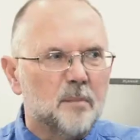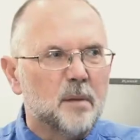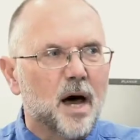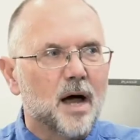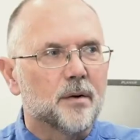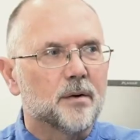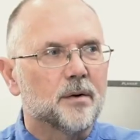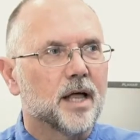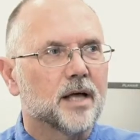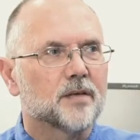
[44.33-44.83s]

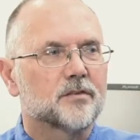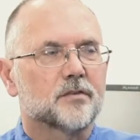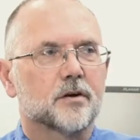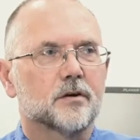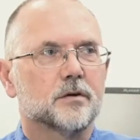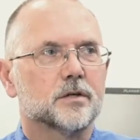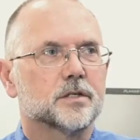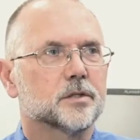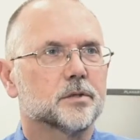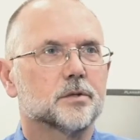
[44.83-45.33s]
not
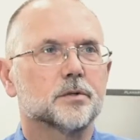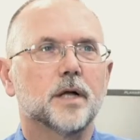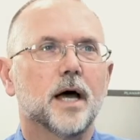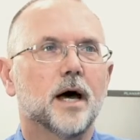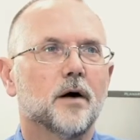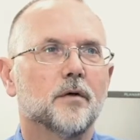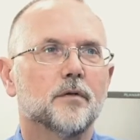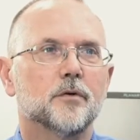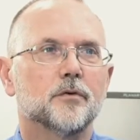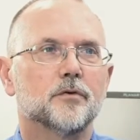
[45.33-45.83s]
necessarily certain
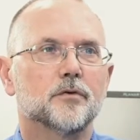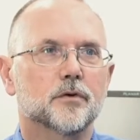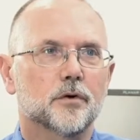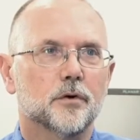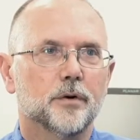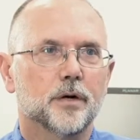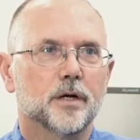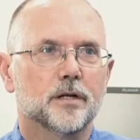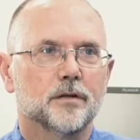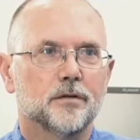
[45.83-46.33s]
how those are
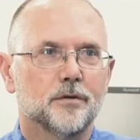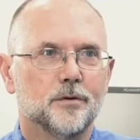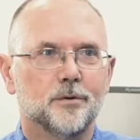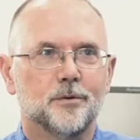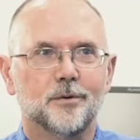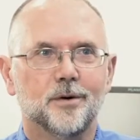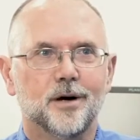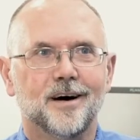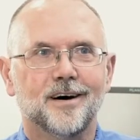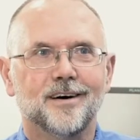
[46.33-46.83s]
going
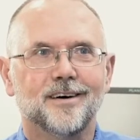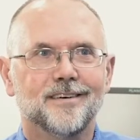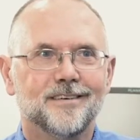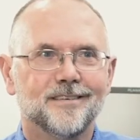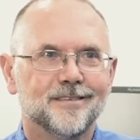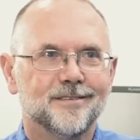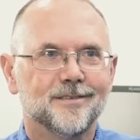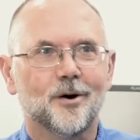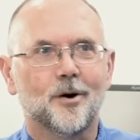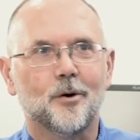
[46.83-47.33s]
to
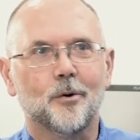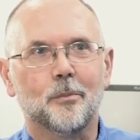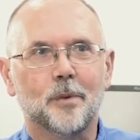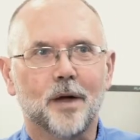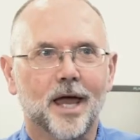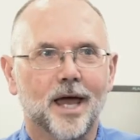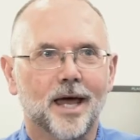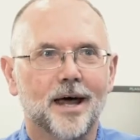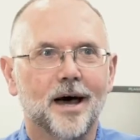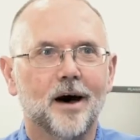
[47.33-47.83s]
all
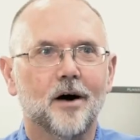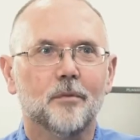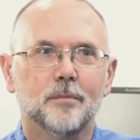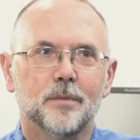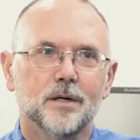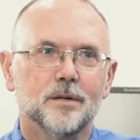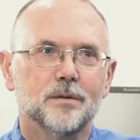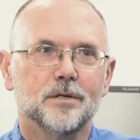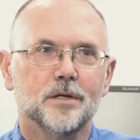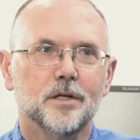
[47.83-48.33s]
pan out,
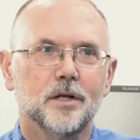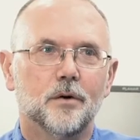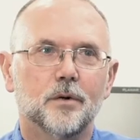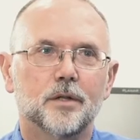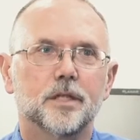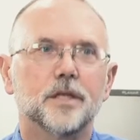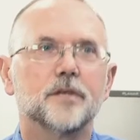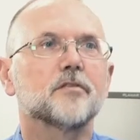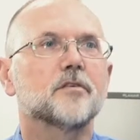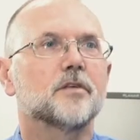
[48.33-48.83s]
but
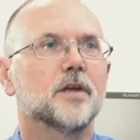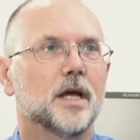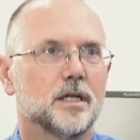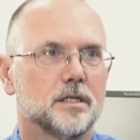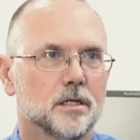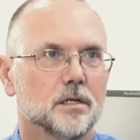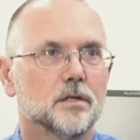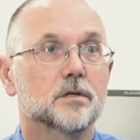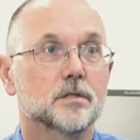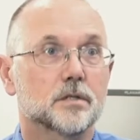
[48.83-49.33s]
at this
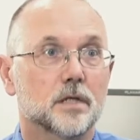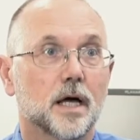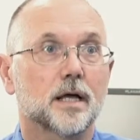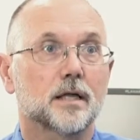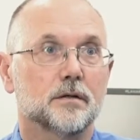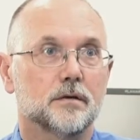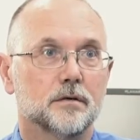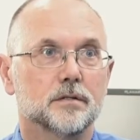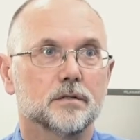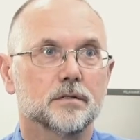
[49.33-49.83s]
stage it looks
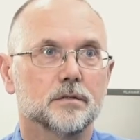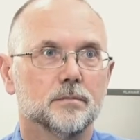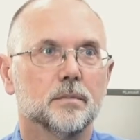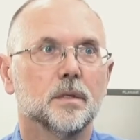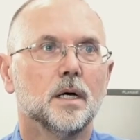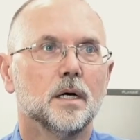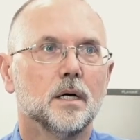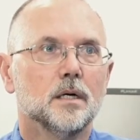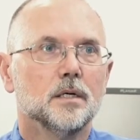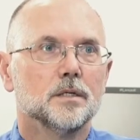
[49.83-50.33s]
like there's some
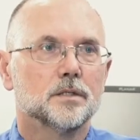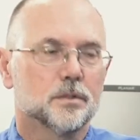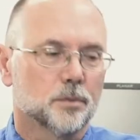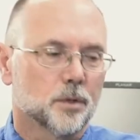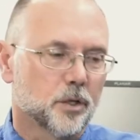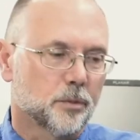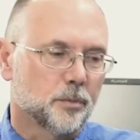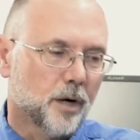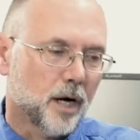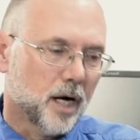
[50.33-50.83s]

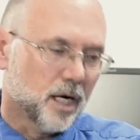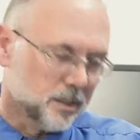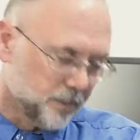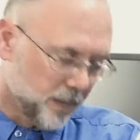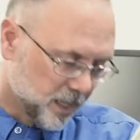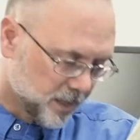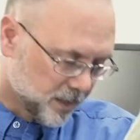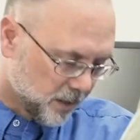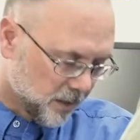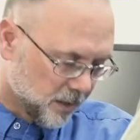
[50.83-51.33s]
good
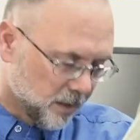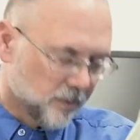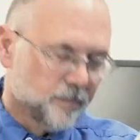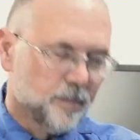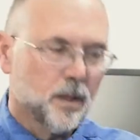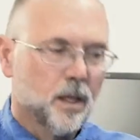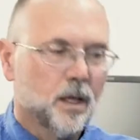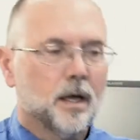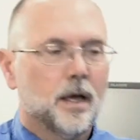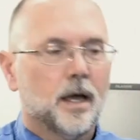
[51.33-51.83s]
prospects there.
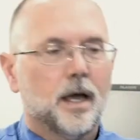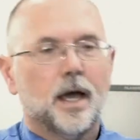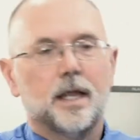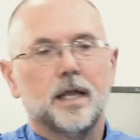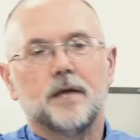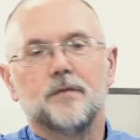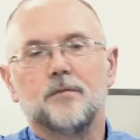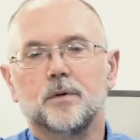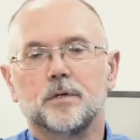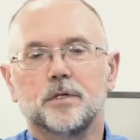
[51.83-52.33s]

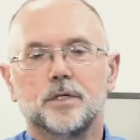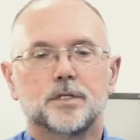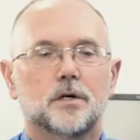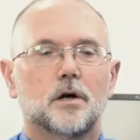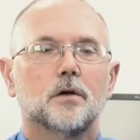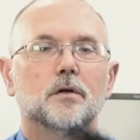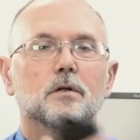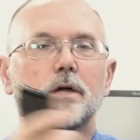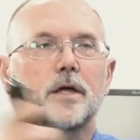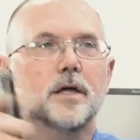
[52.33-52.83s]
And even when you
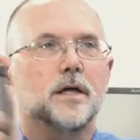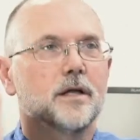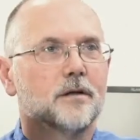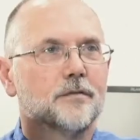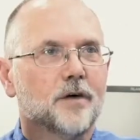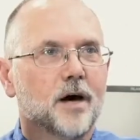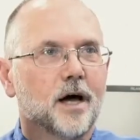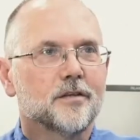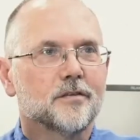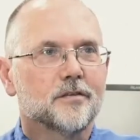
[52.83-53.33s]
start looking at
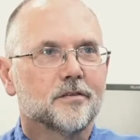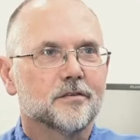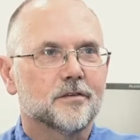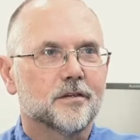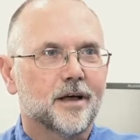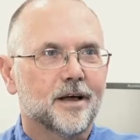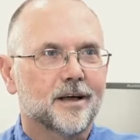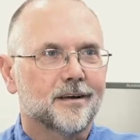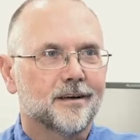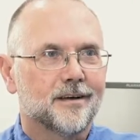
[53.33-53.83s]
devices
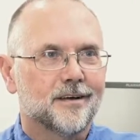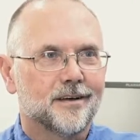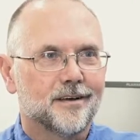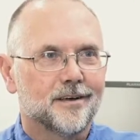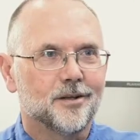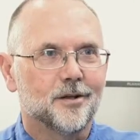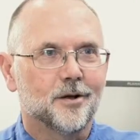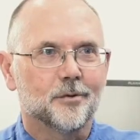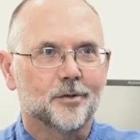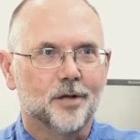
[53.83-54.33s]
like
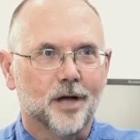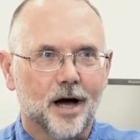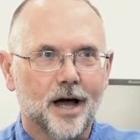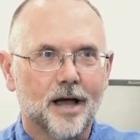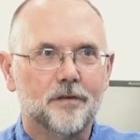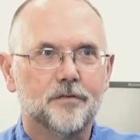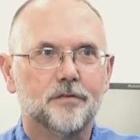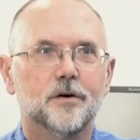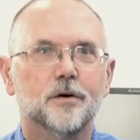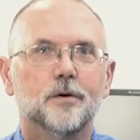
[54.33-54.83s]
the
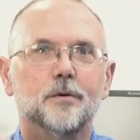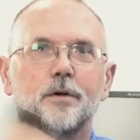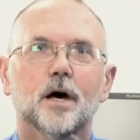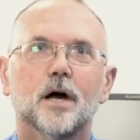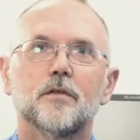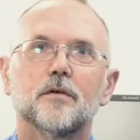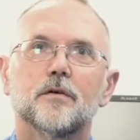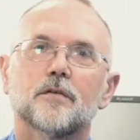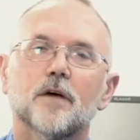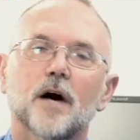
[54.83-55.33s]
iPhone,
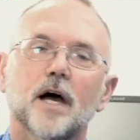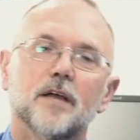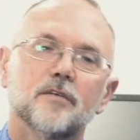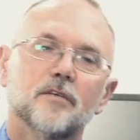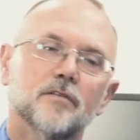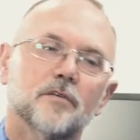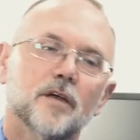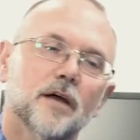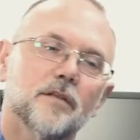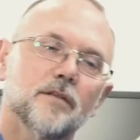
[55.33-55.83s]
other
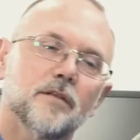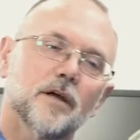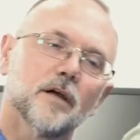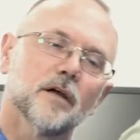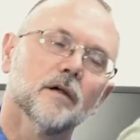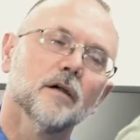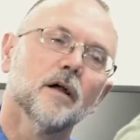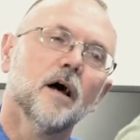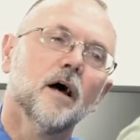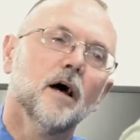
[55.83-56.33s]
devices out
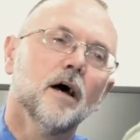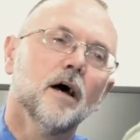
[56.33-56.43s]
there,